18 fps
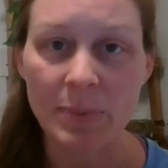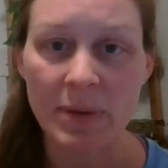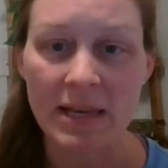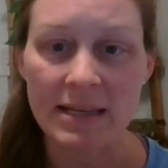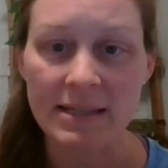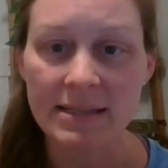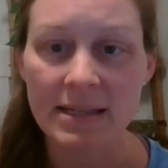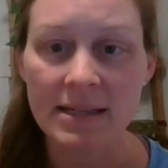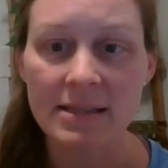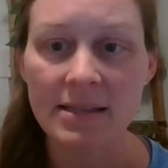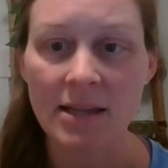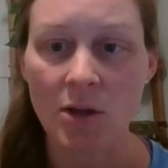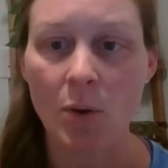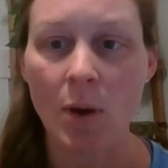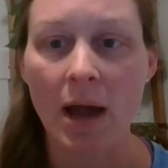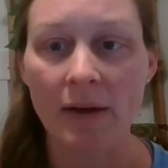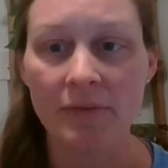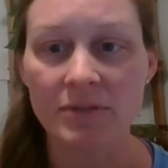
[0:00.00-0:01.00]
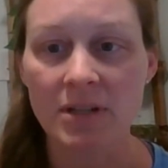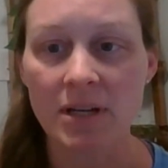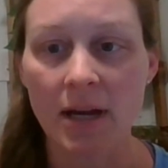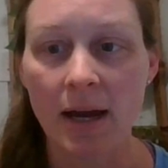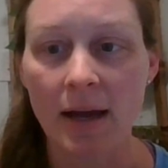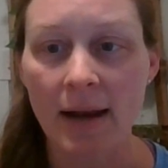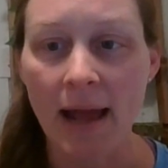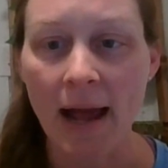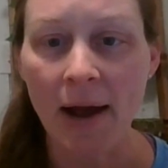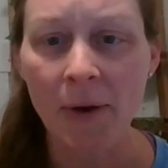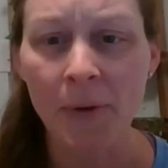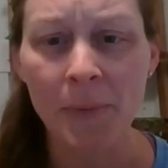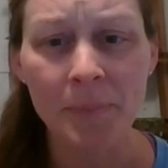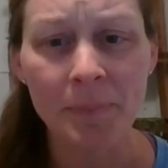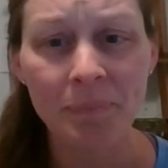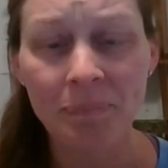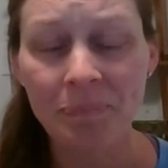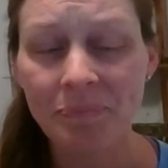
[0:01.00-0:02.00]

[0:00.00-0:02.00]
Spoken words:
pieces that you have to cut out